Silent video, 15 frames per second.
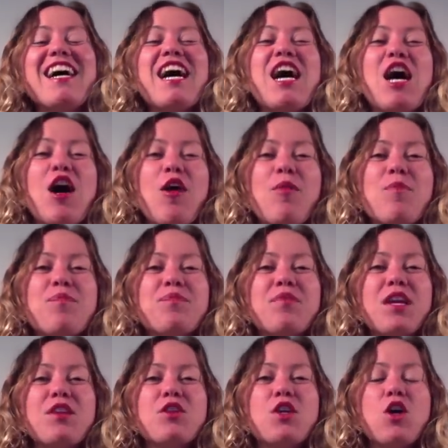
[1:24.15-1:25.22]
Um,
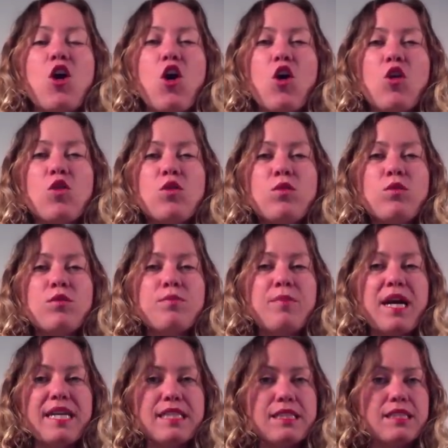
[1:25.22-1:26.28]
the O
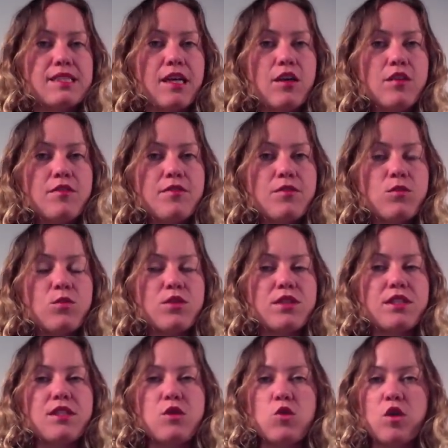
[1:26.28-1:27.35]
by itself
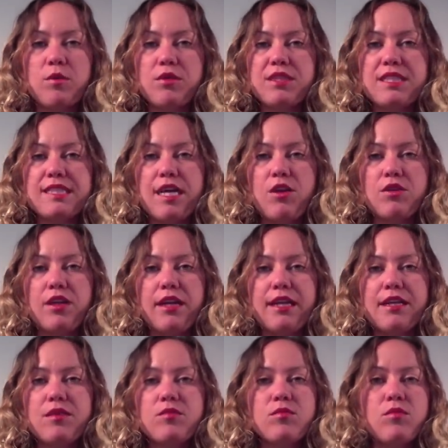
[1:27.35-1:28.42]
would normally sound
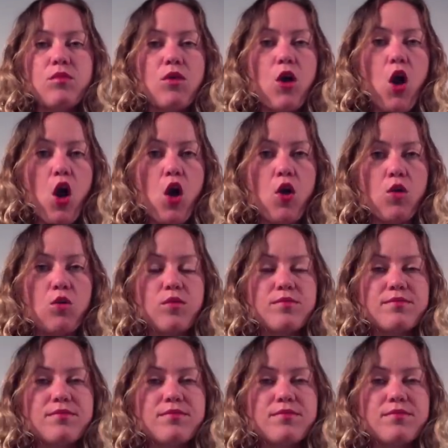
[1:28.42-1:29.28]
like O,